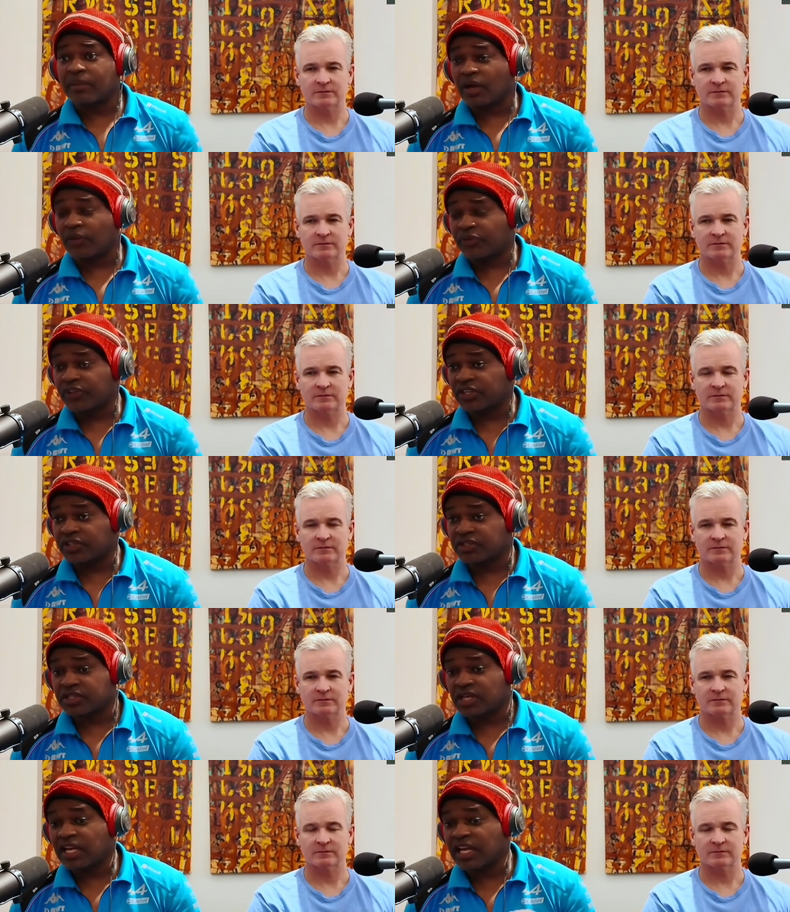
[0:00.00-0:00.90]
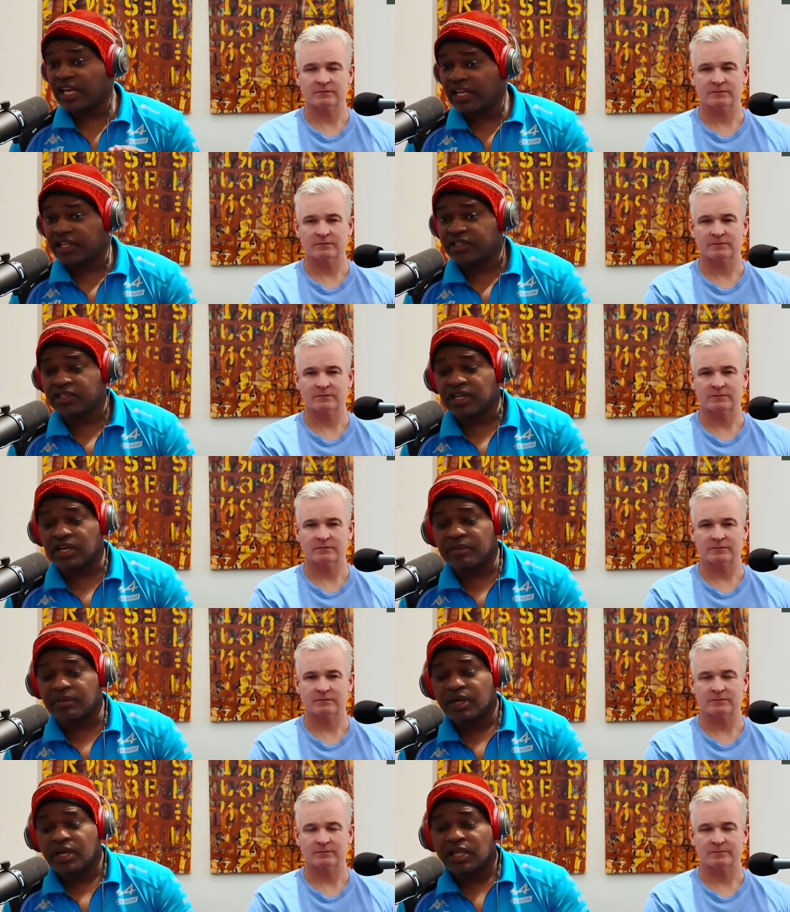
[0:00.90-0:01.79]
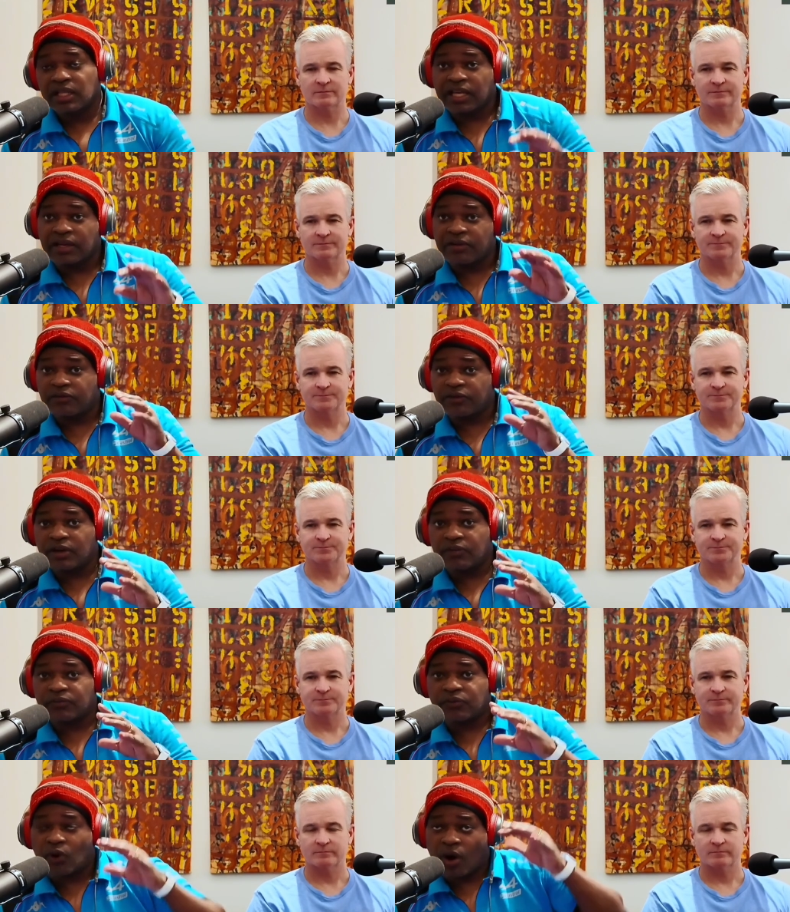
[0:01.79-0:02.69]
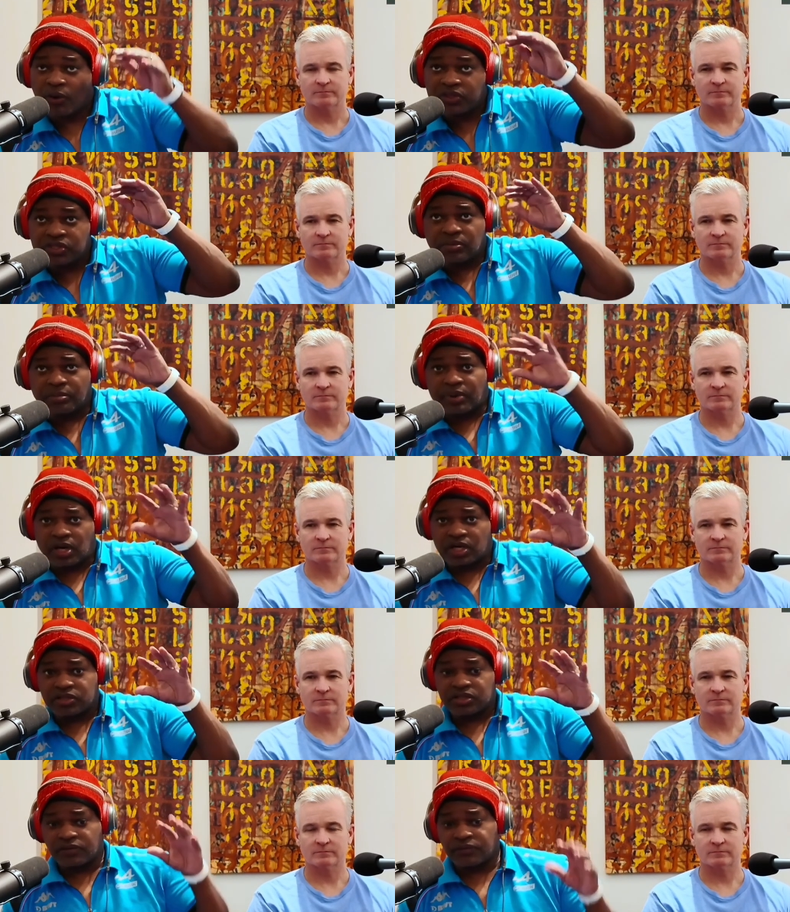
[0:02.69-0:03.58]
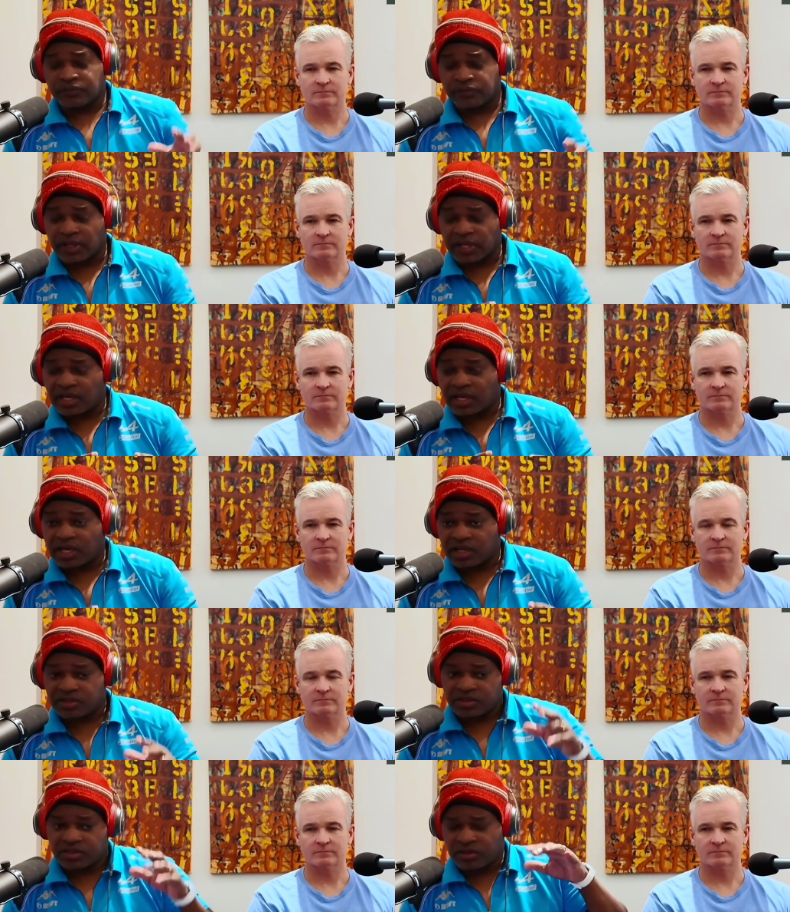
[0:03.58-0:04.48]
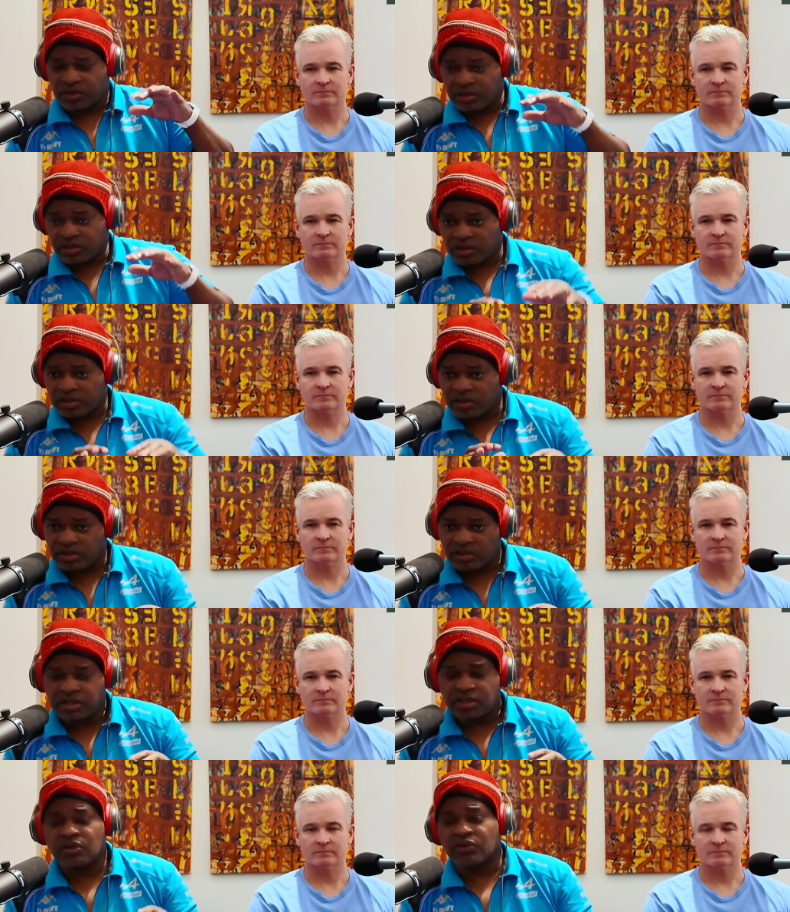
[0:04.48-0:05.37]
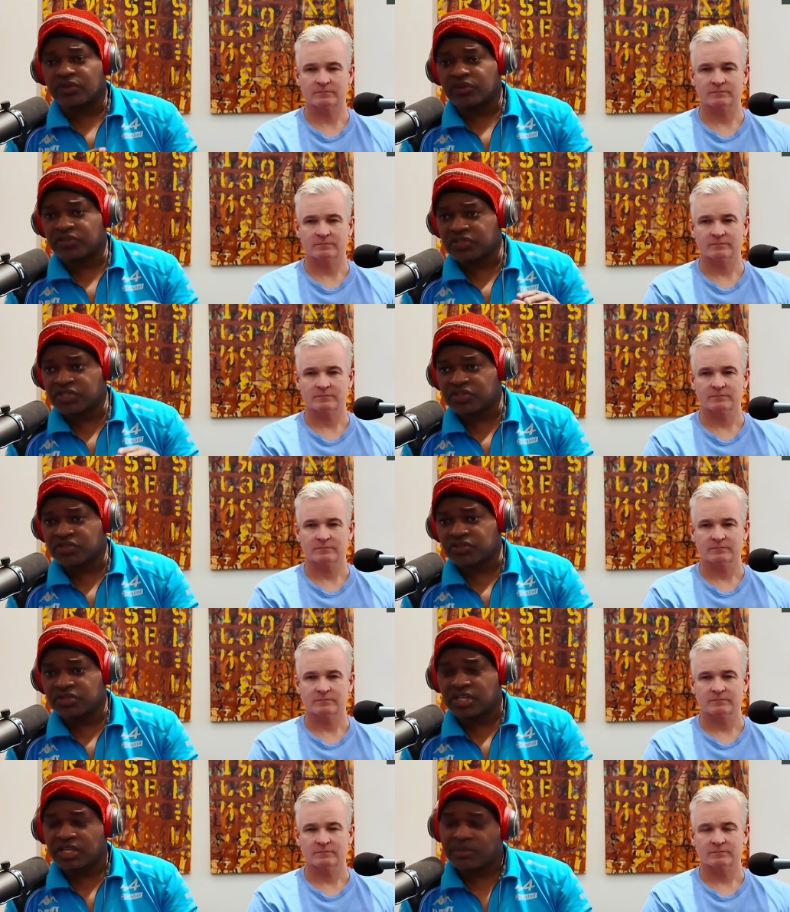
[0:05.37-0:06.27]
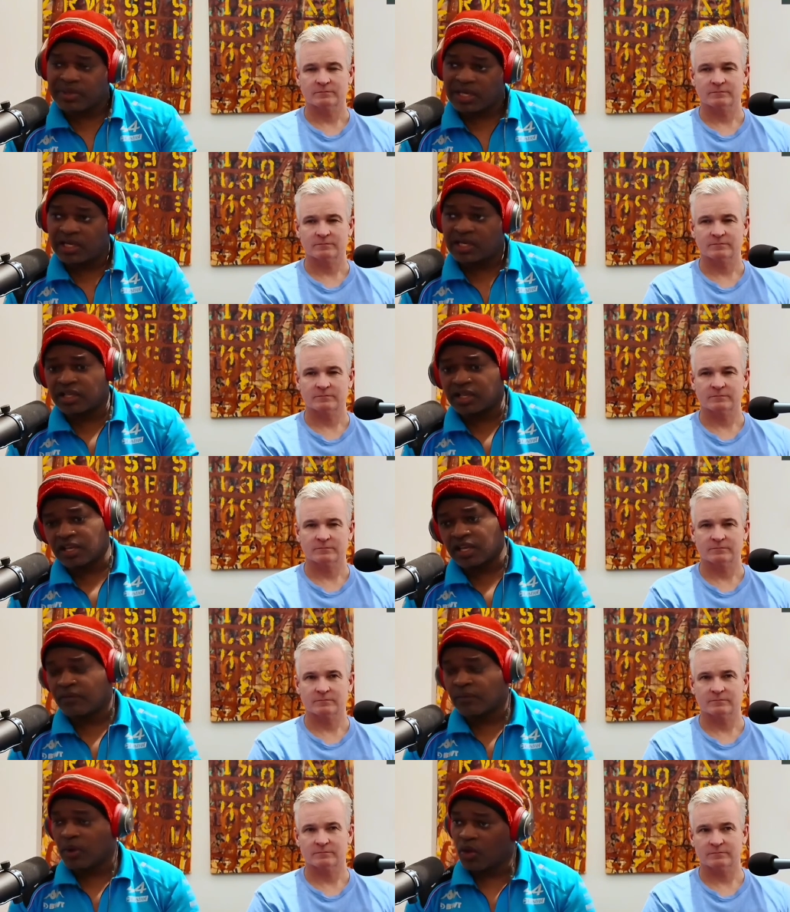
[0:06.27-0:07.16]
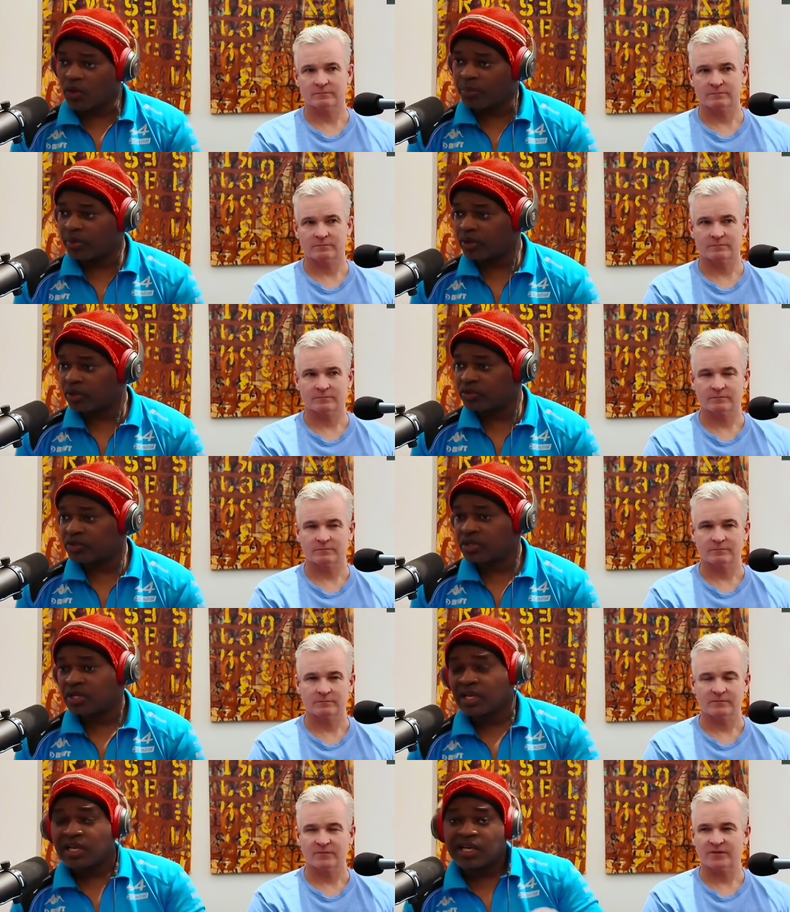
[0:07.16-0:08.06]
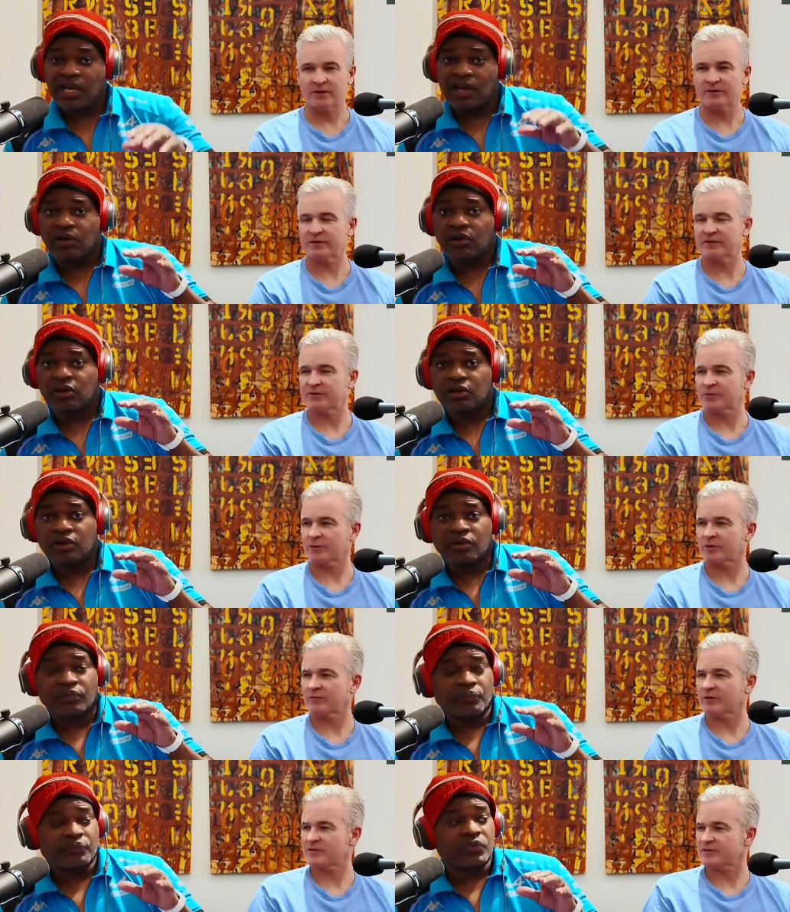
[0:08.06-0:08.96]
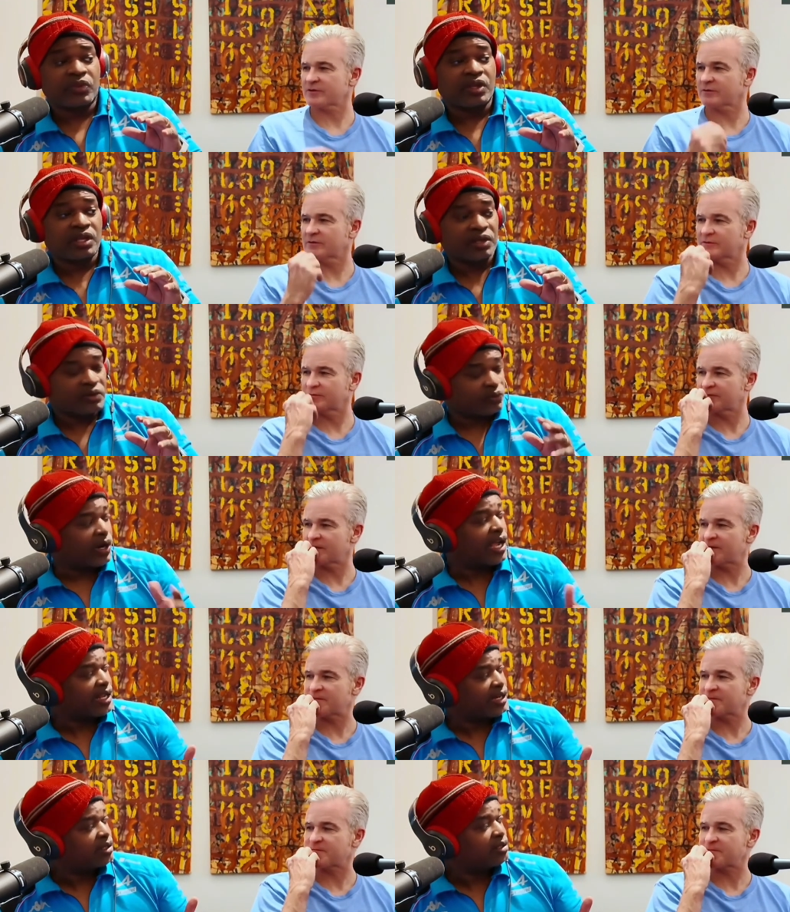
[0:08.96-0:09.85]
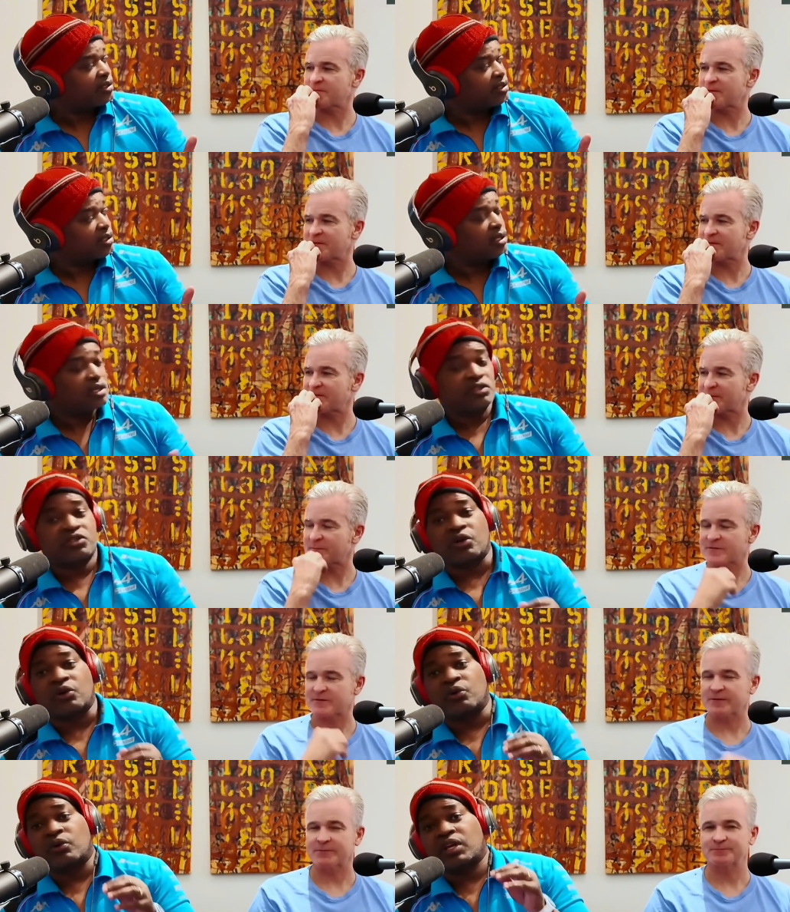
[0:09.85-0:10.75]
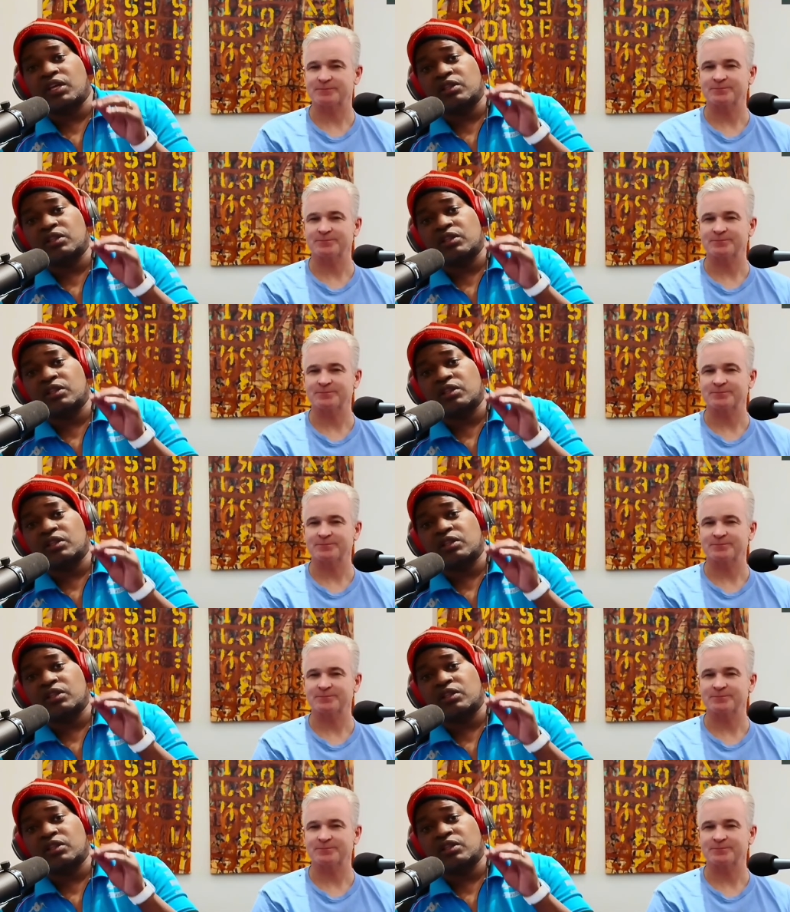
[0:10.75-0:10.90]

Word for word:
Speaker 1: about this ahead of time. Like, Ferrari's the boss of, like, Haas. They're the, the you know, they're the sister team, kind of. They give them all the parts. Now, they're the Toro Rosso of, right. of the Ferrari team. So, so.